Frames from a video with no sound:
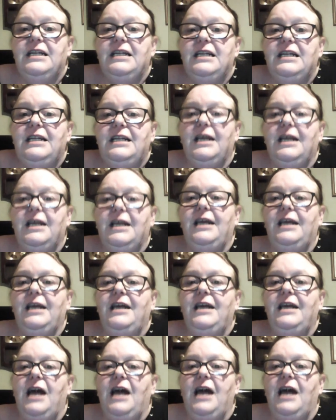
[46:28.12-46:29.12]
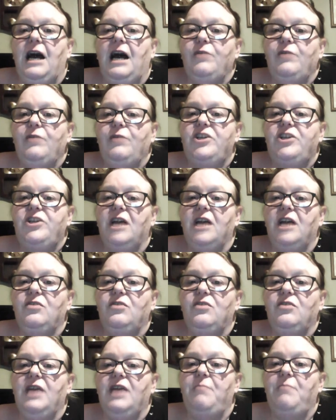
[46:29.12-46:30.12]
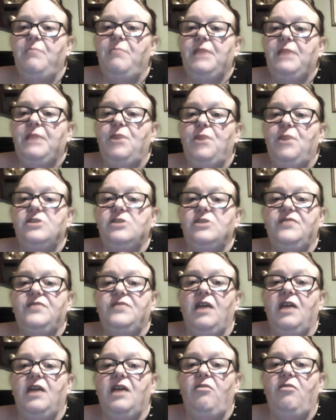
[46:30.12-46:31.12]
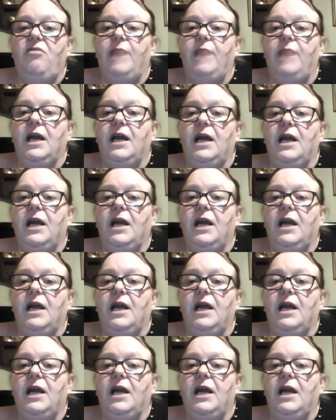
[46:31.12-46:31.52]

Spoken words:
I wish I could get big bars of Caramac.